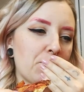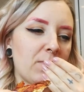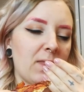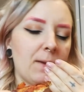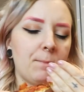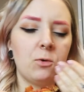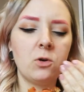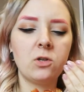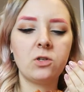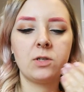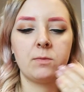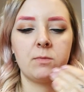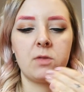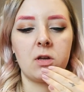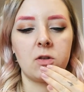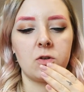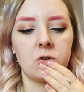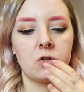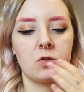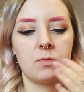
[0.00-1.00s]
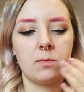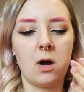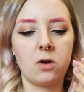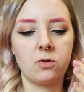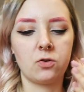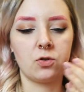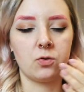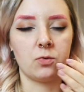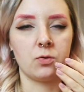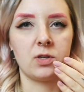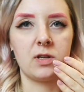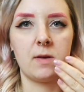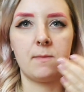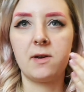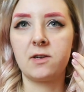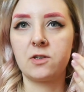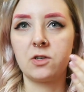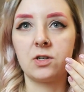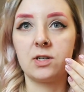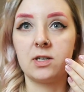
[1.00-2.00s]
They're putting something in this tomato sauce that
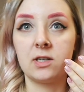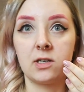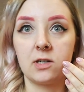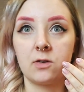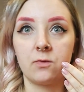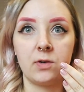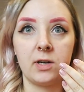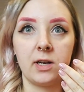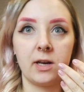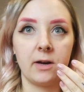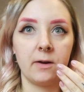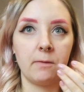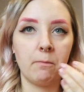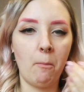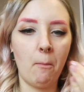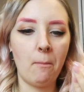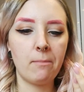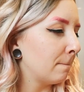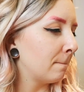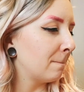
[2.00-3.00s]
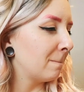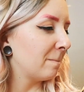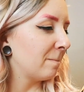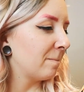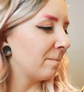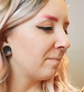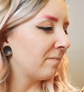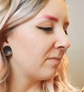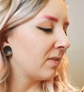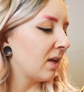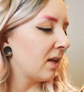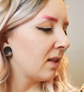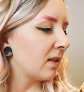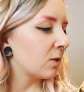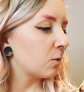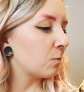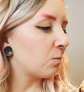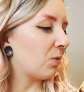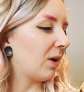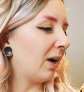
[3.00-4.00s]
makes it taste like really good.
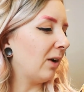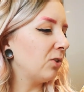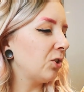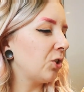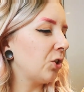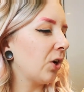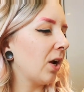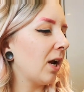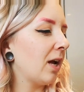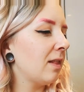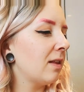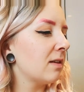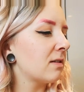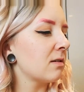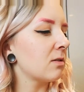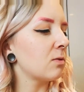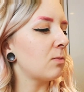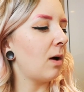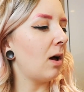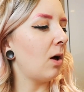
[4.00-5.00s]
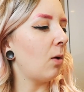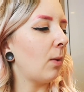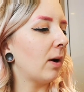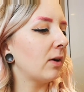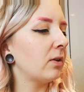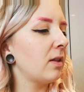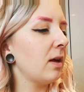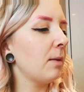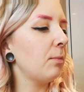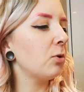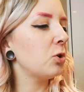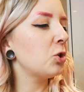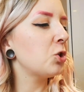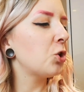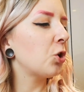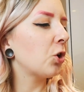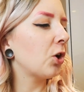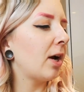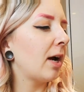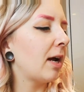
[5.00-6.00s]
There's brown sugar in this as well. Why do they put
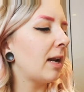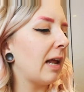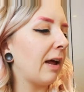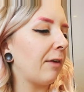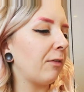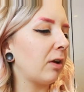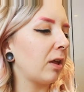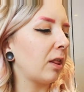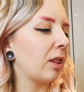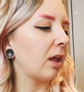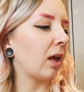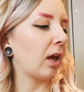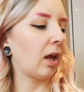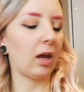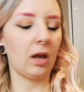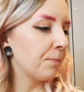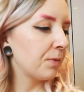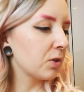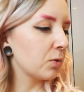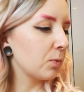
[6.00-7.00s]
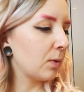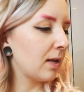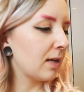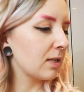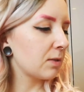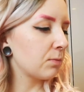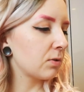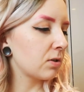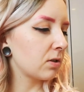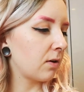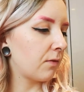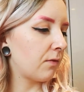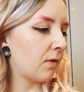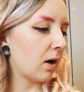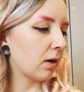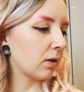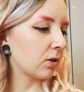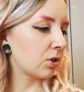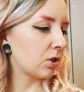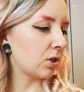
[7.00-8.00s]
sugar in everything? This one has
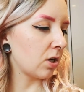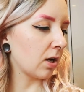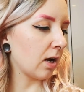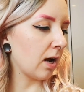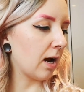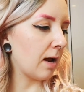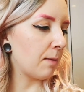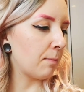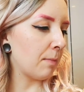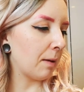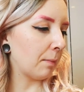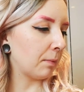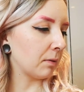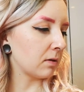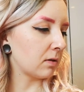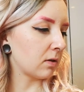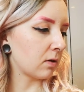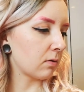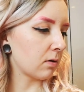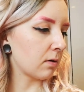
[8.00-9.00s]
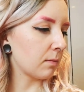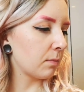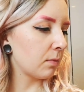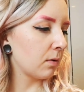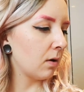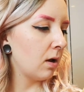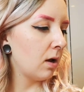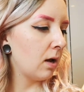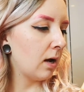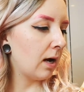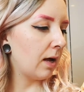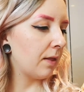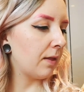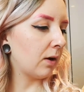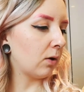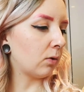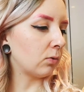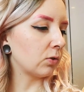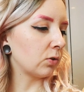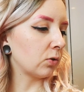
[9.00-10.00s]
muscovado sugar and maple syrup, and
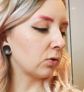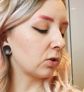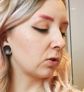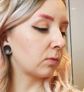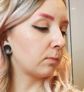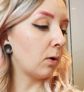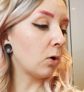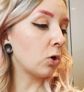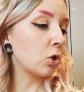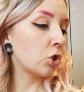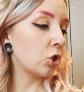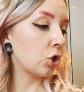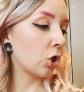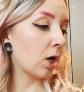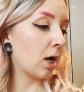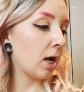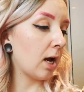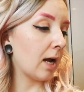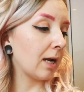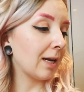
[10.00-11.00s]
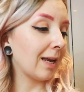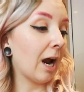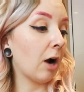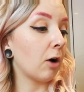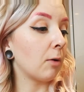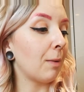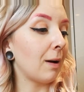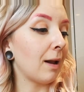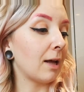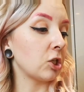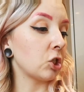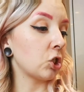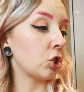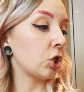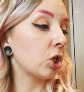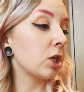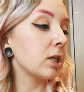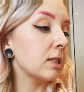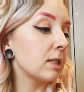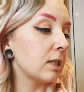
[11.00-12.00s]
then also smoked sugar and caramelized
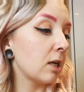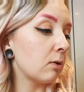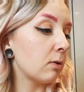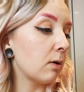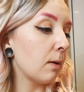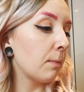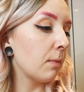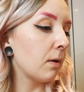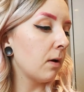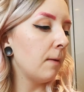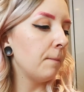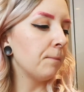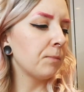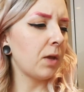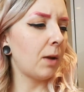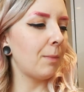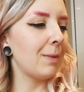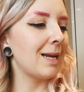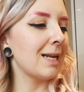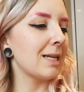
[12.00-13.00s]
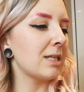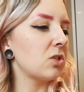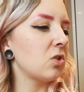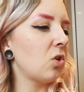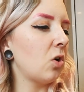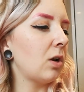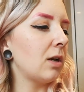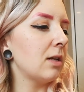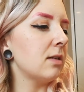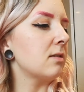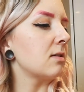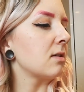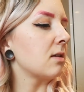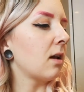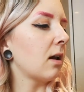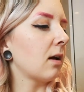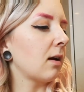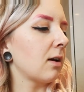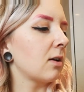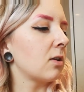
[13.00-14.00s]
sugar syrup. I mean, it's not listed
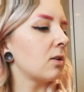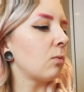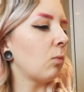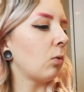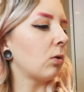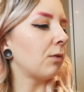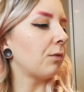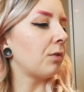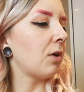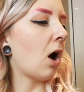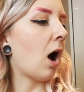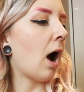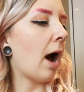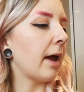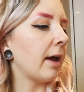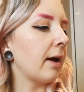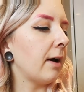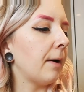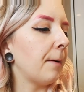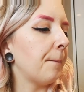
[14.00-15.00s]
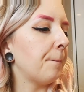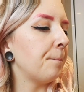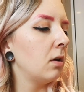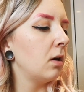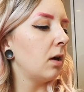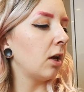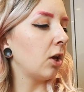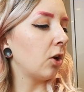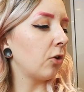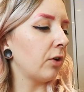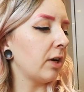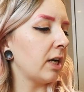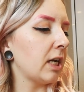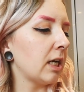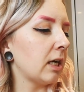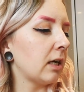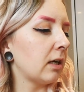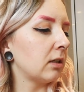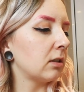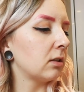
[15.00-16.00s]
like in one of the higher
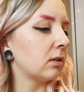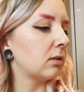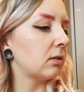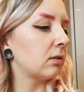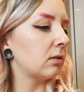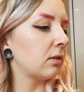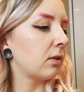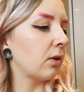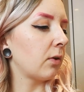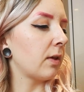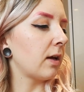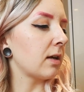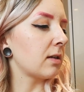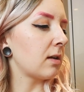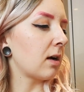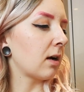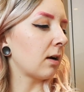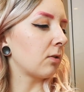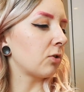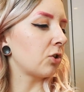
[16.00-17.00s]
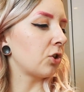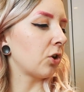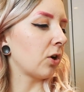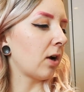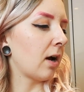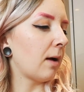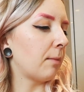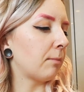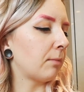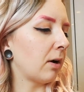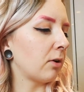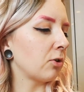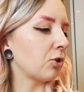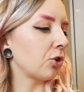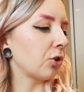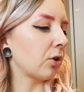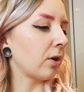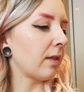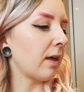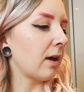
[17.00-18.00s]
ingredients, though there's like sugar and brown
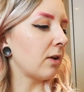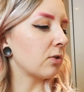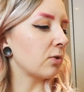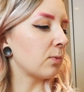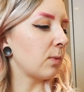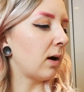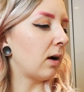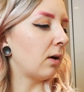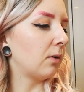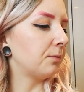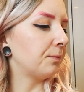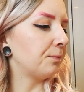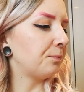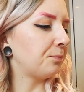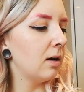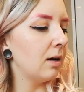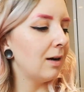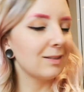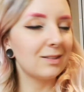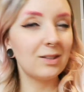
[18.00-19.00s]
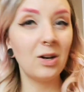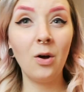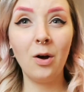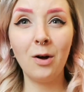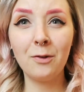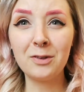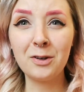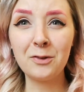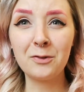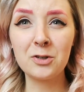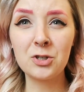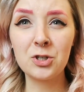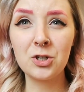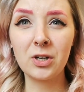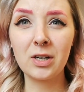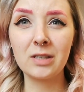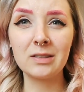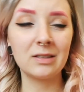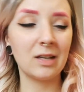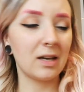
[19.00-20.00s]
sugar there as well. There's a lot of different
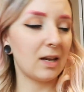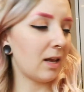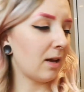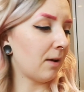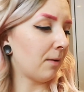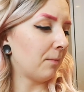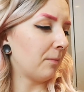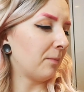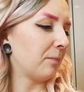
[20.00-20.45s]
sugars in here.